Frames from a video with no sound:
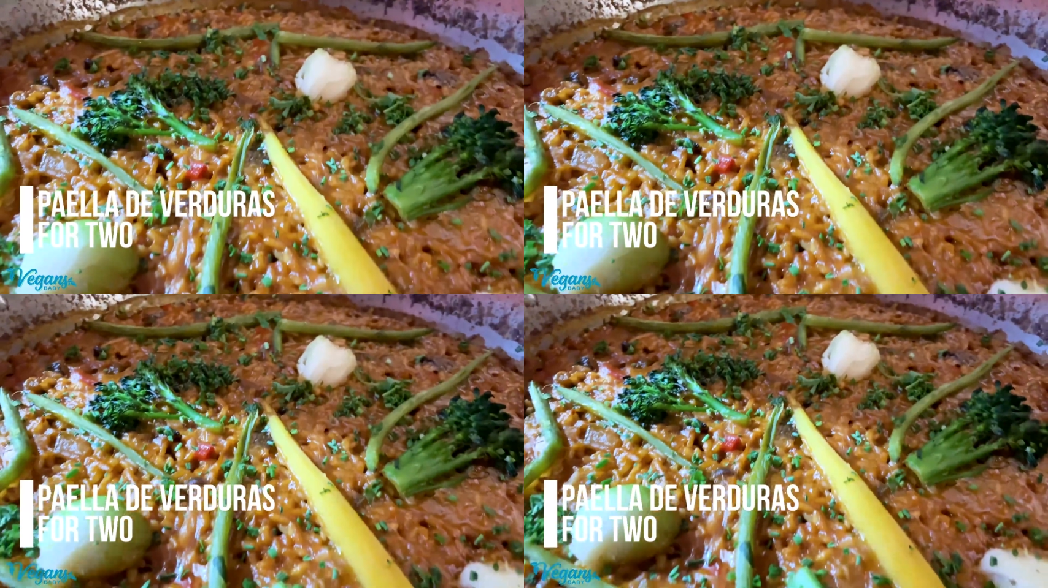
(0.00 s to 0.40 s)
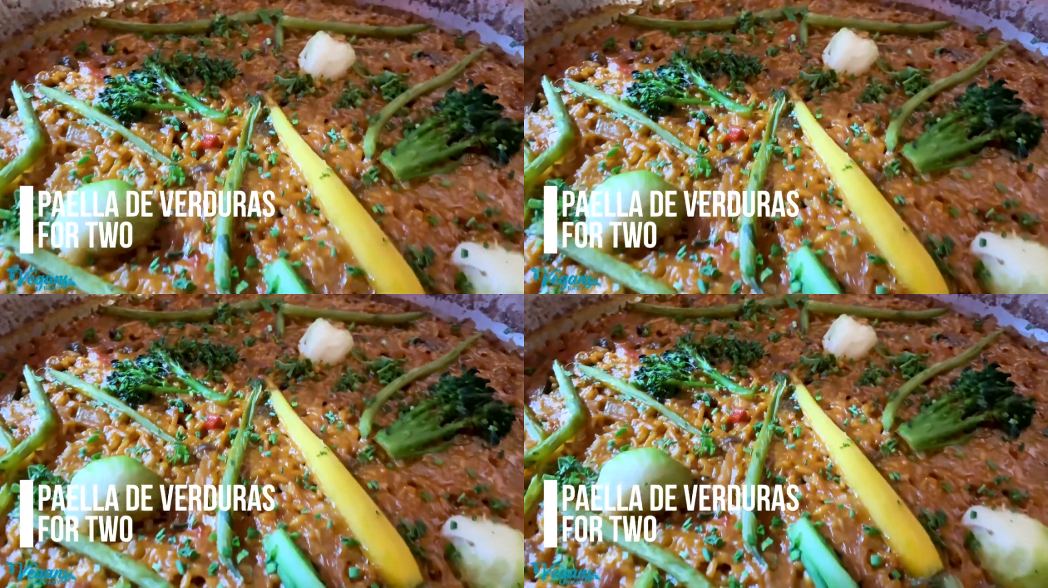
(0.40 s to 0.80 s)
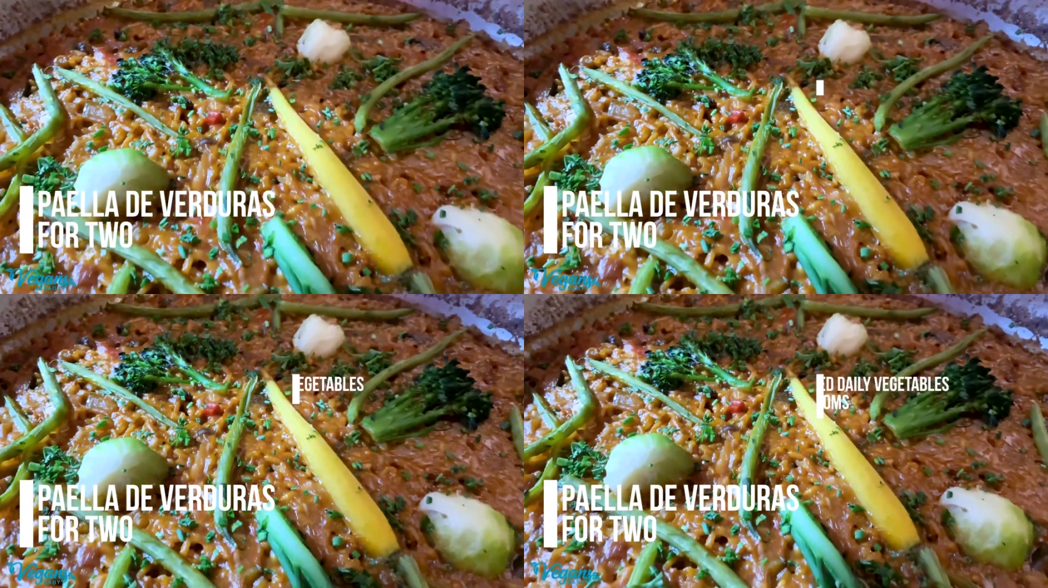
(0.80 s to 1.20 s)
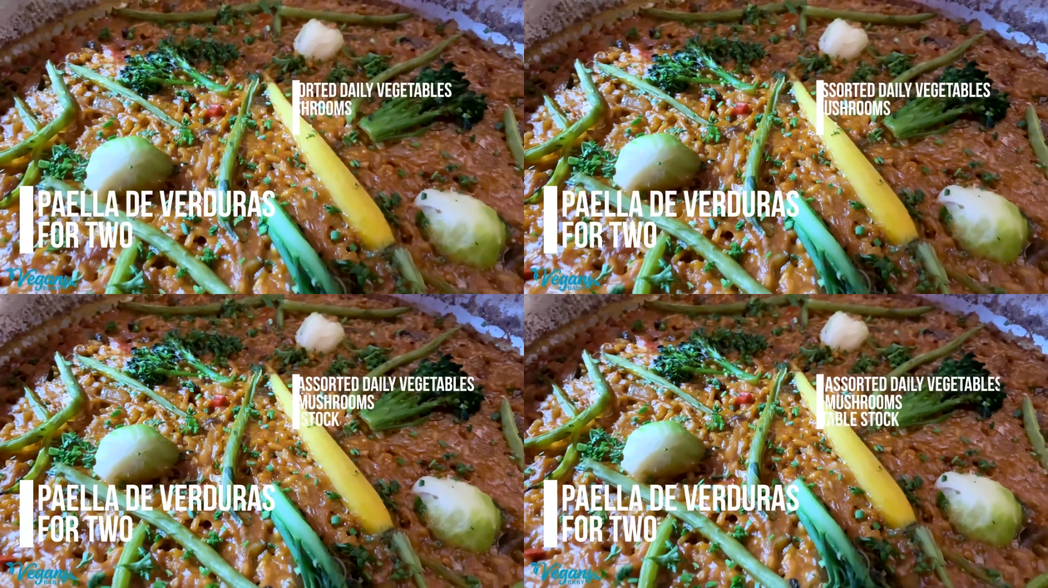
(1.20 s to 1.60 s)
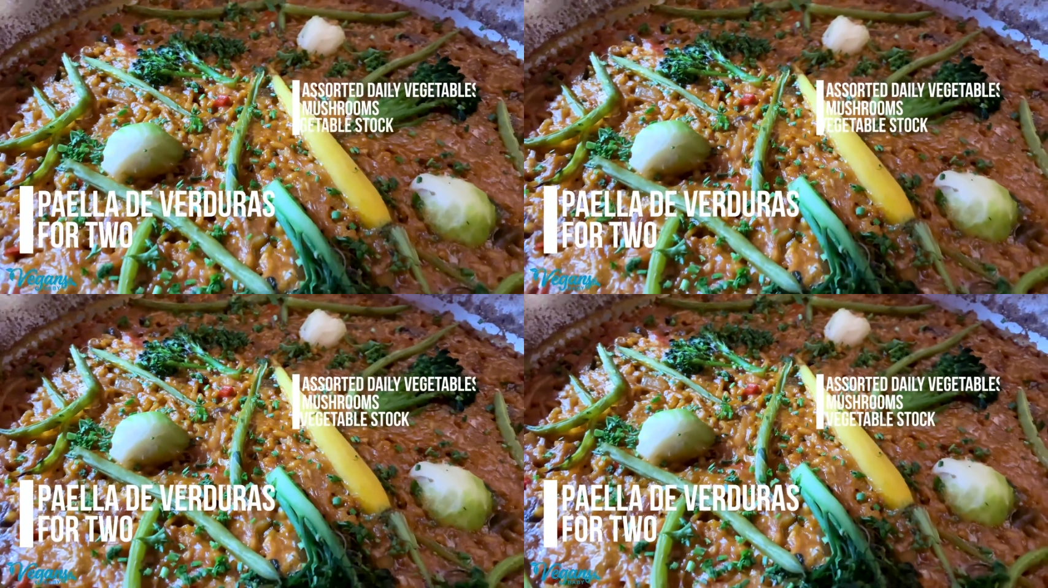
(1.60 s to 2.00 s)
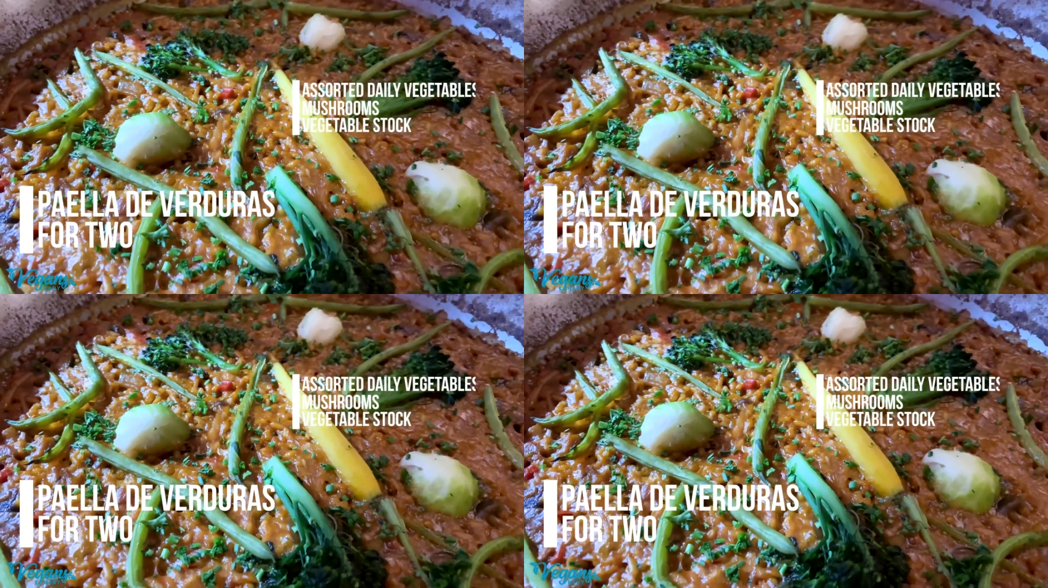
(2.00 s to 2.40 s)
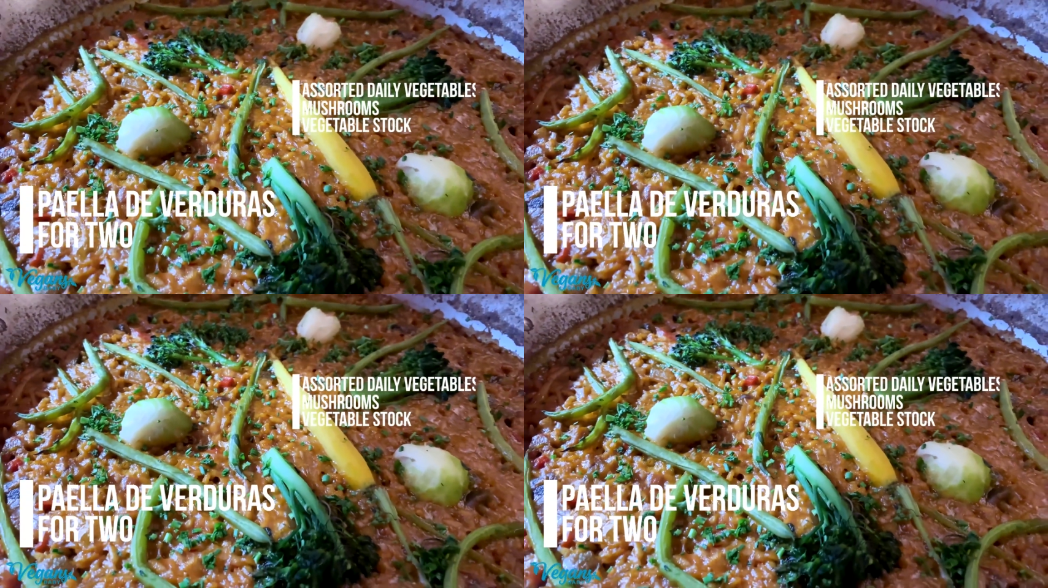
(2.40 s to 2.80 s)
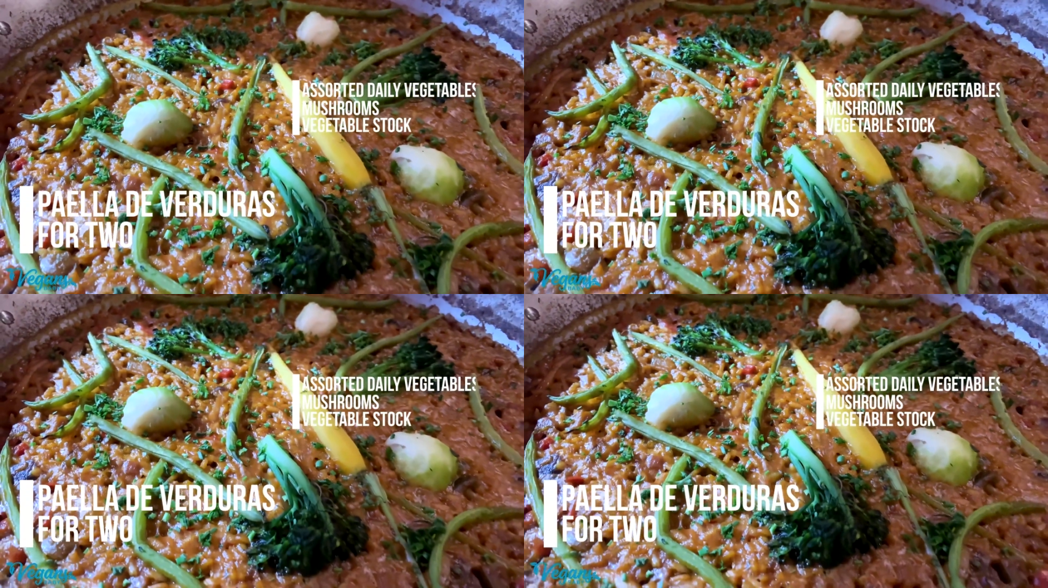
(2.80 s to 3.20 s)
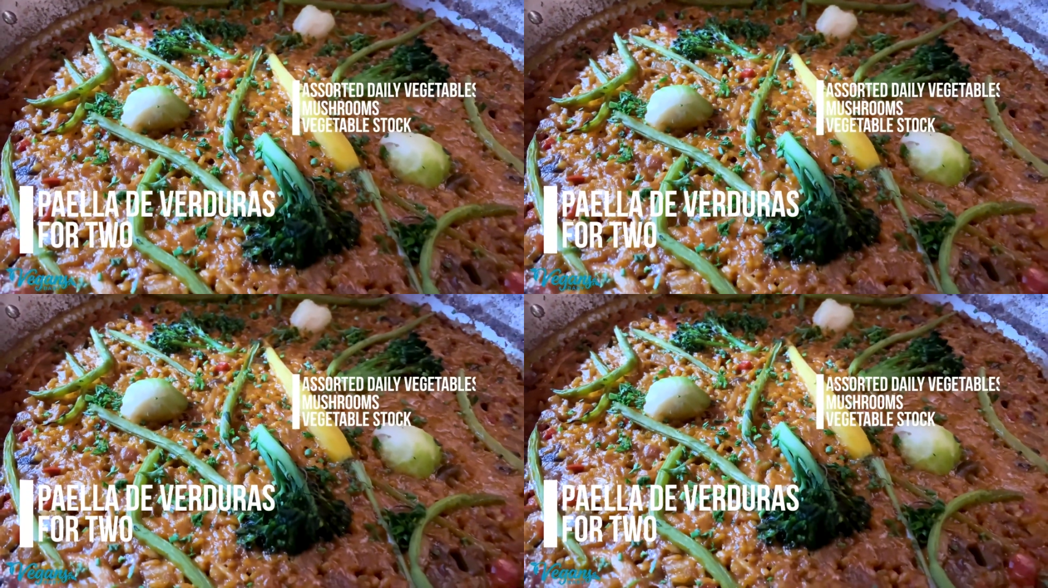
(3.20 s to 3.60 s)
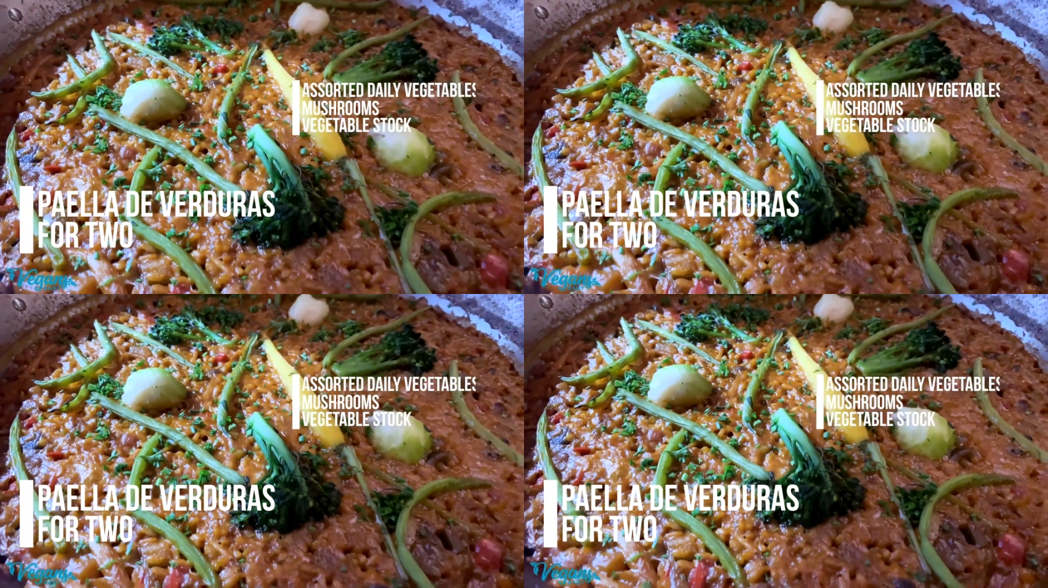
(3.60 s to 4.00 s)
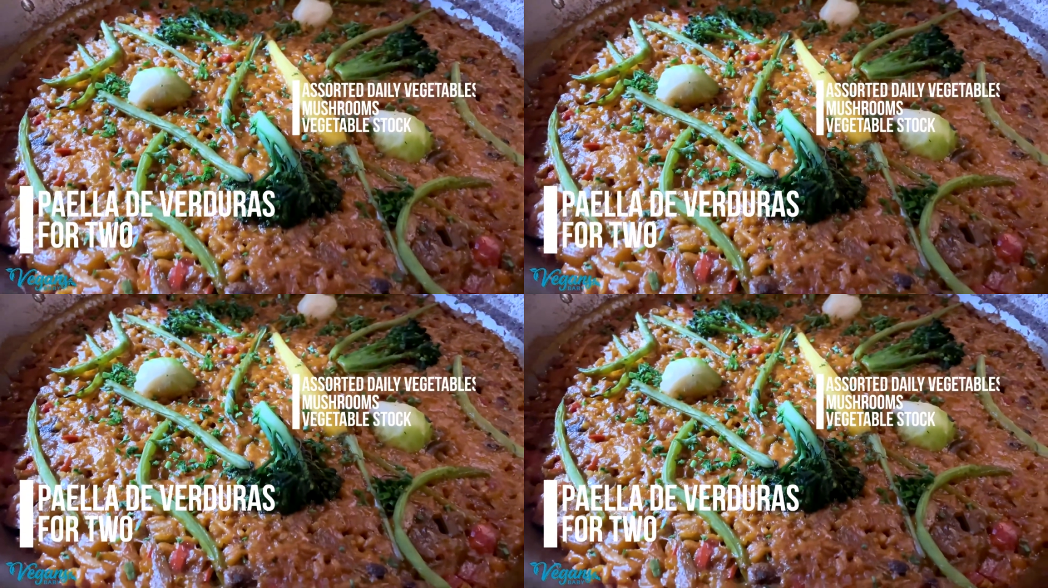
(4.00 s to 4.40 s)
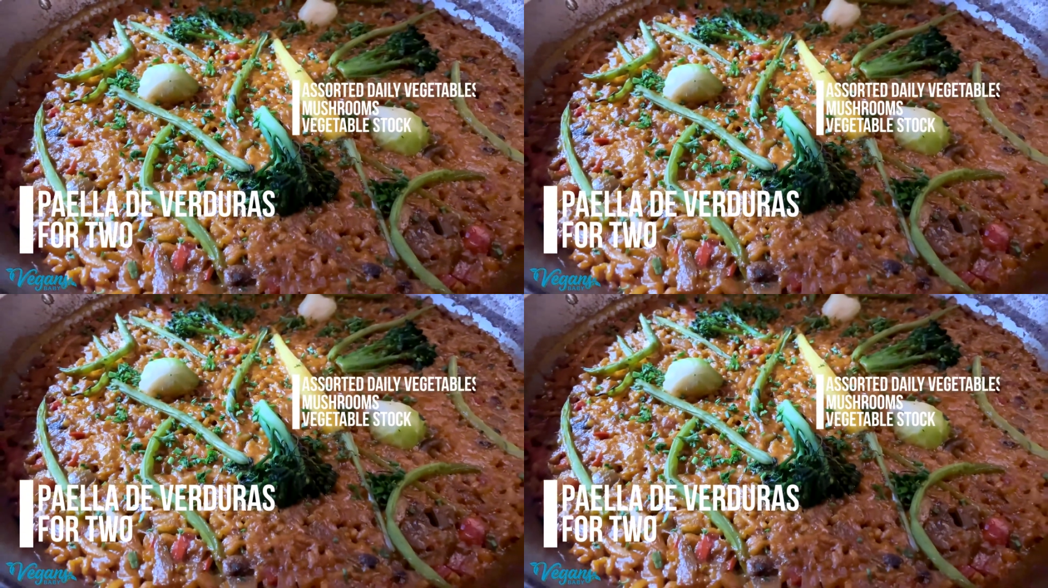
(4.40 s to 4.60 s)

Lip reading: Nobody's mouth can be seen.